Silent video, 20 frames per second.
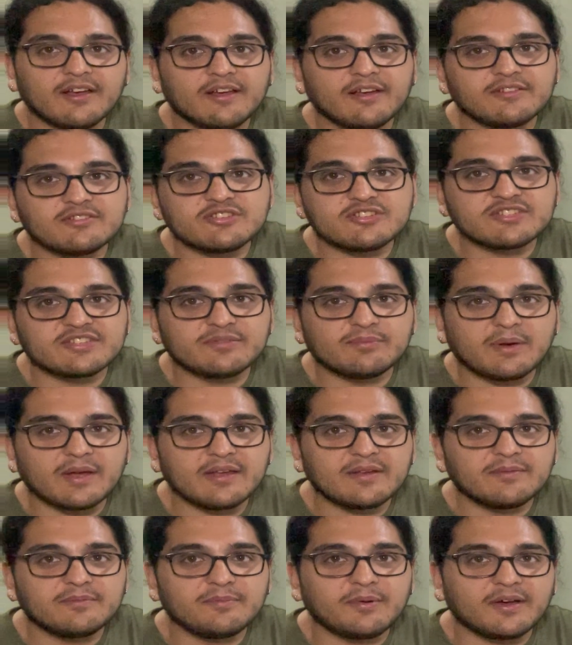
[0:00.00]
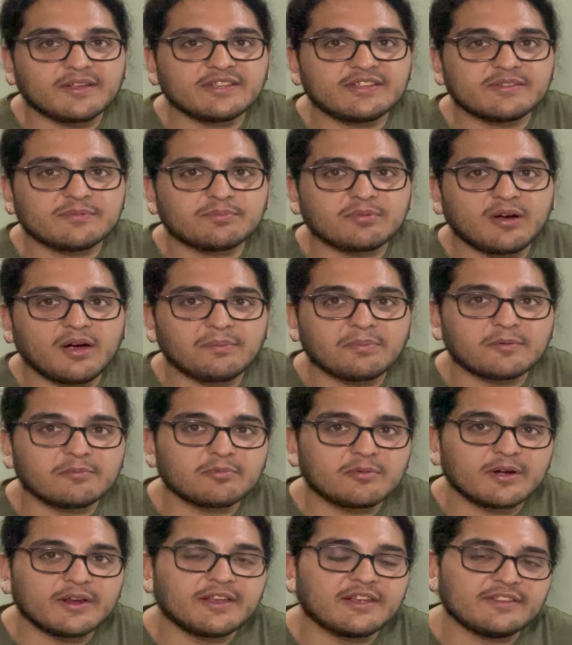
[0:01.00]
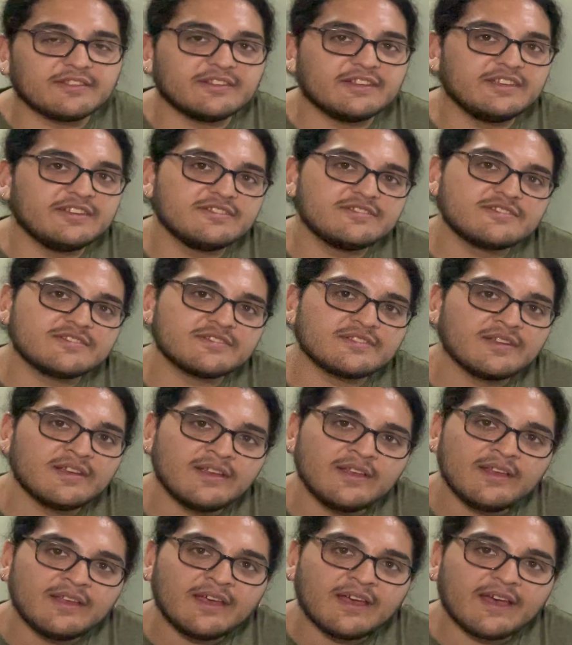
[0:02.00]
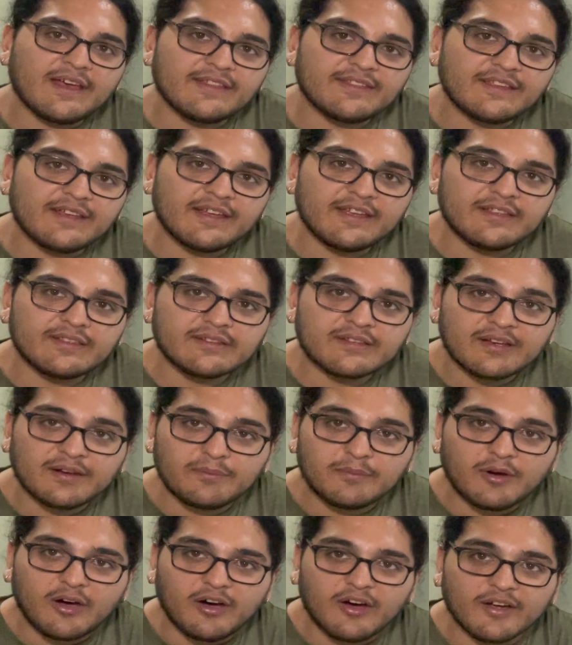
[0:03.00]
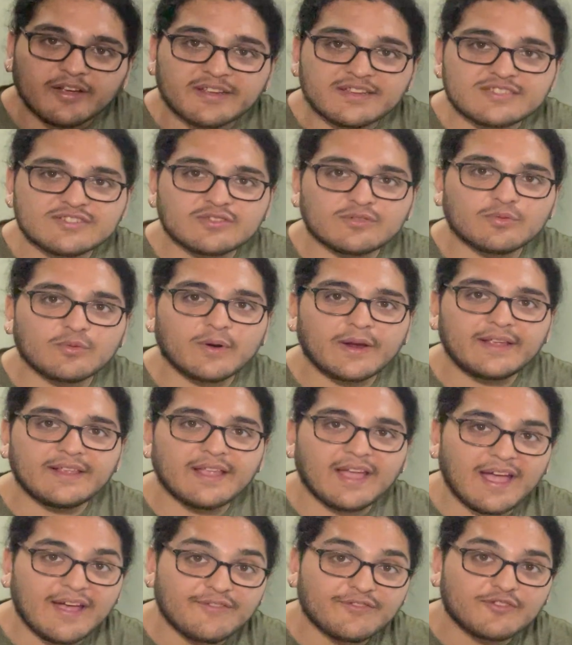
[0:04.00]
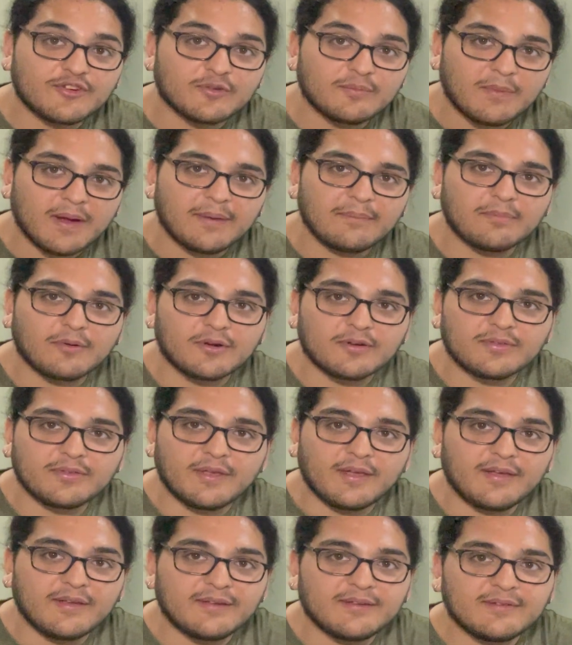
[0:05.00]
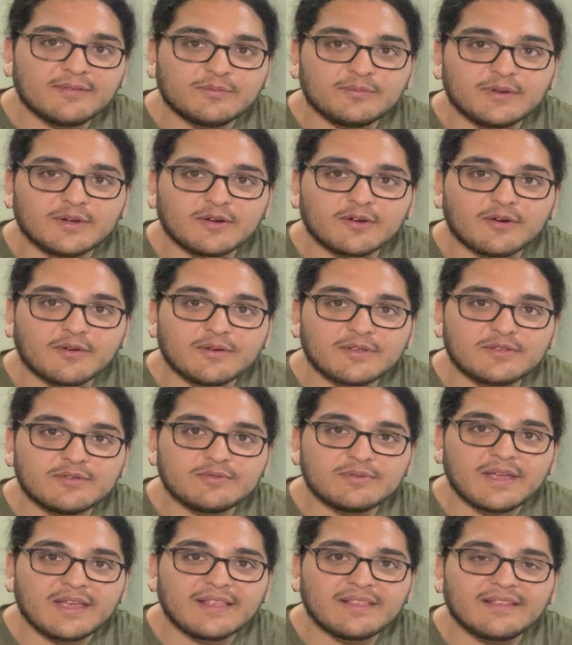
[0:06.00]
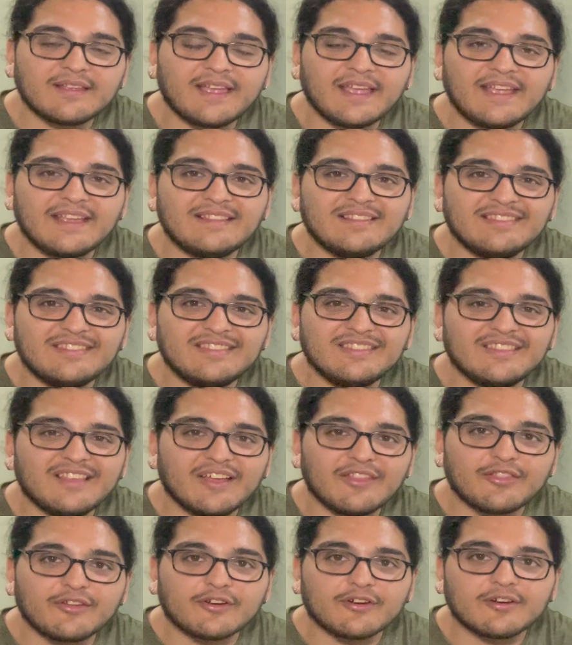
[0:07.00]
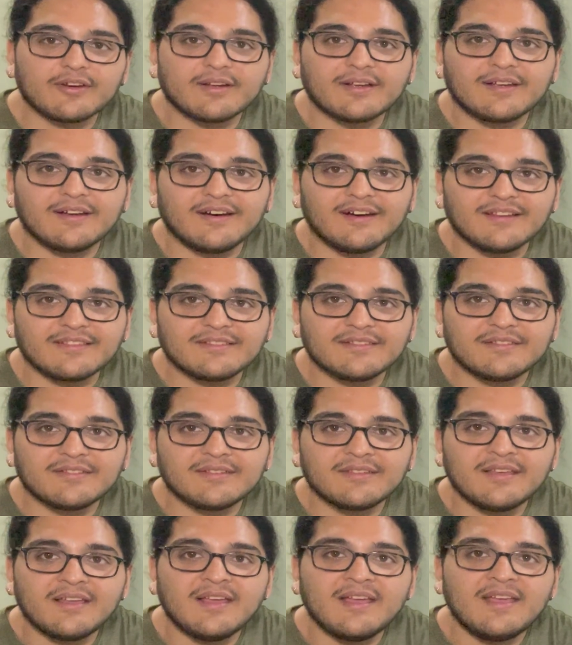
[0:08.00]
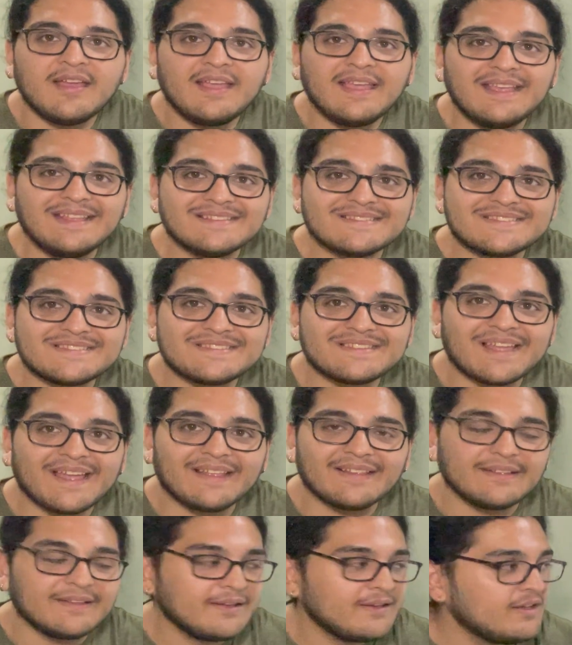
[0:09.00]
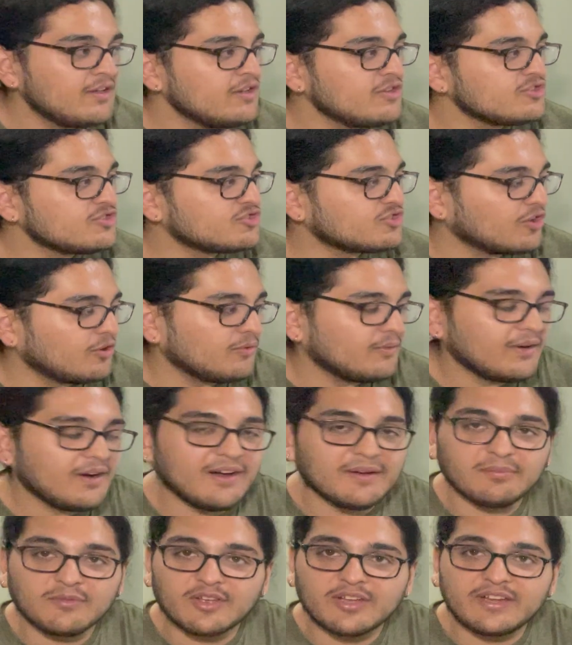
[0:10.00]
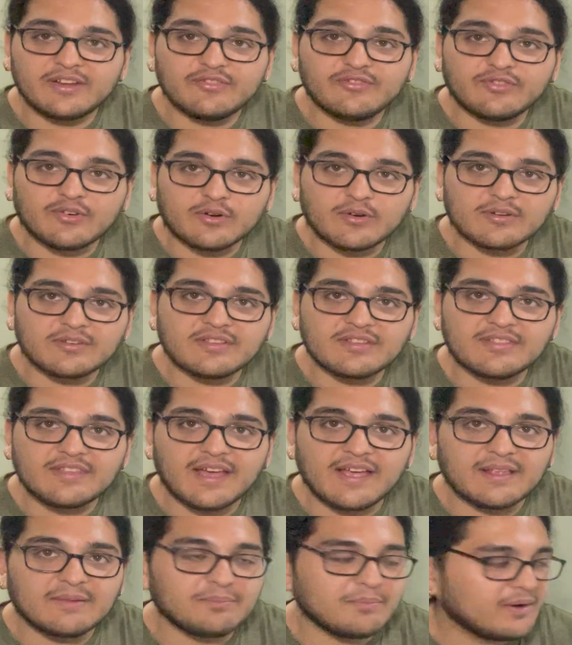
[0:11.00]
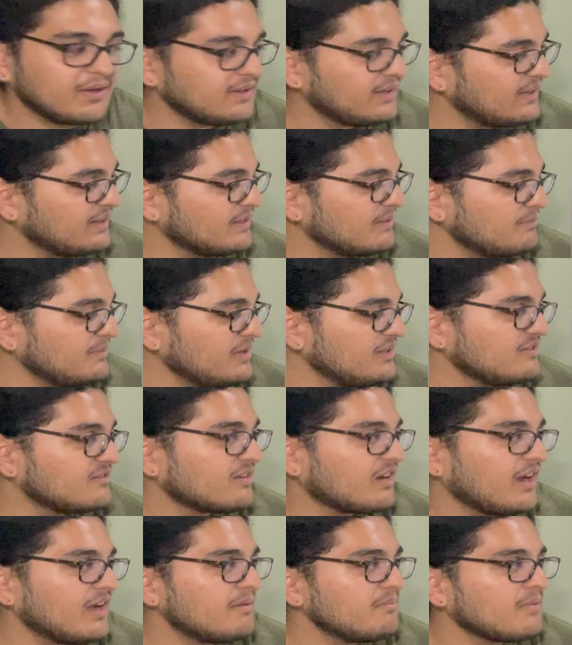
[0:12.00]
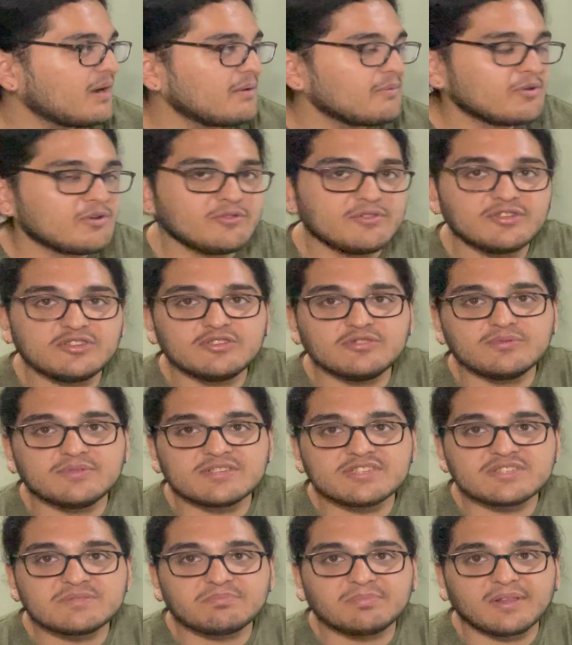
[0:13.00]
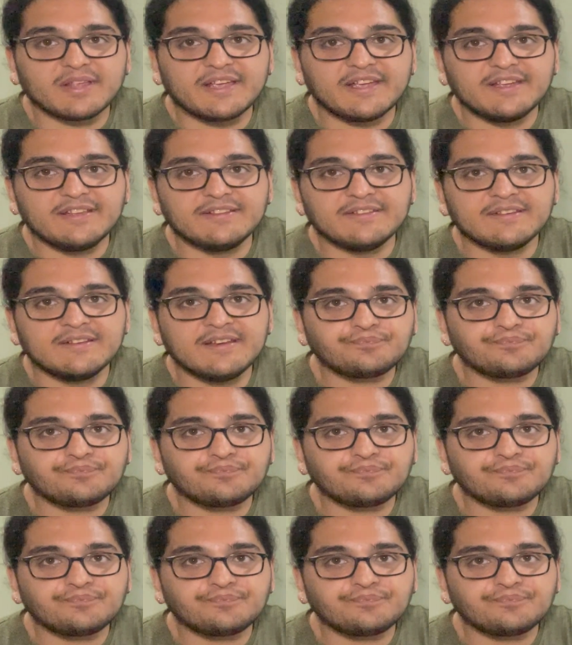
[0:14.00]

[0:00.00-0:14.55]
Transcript: just give my body the proper break it needs. And then come August, right after my birthday, we are going to hit another cut instead. So I'm looking forward to that. But in the meantime, I'm going to explain